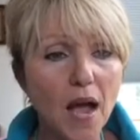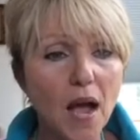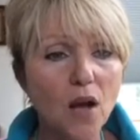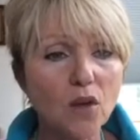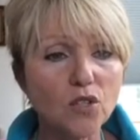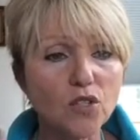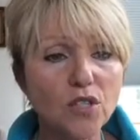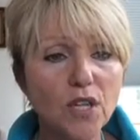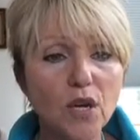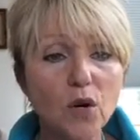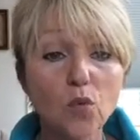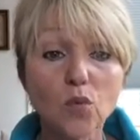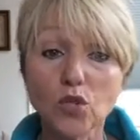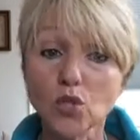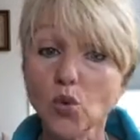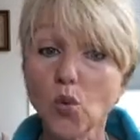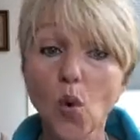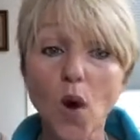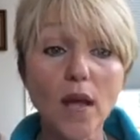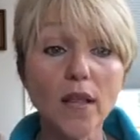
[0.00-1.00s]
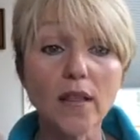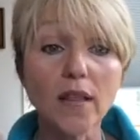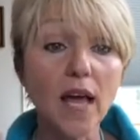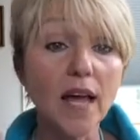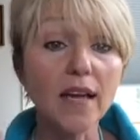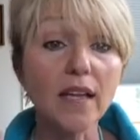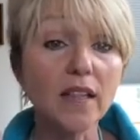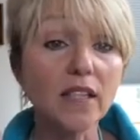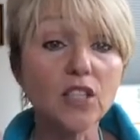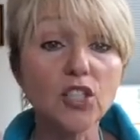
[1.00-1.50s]
house that it was quite
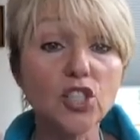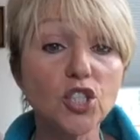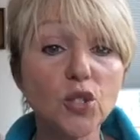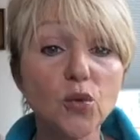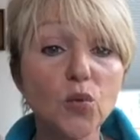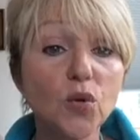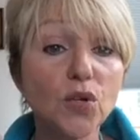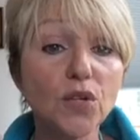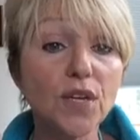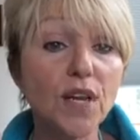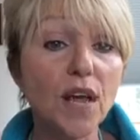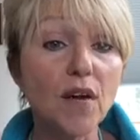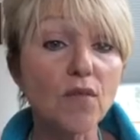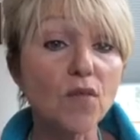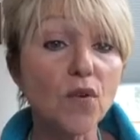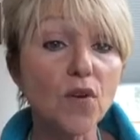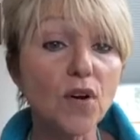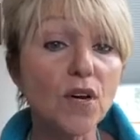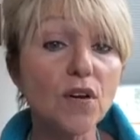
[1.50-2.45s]
likely she will never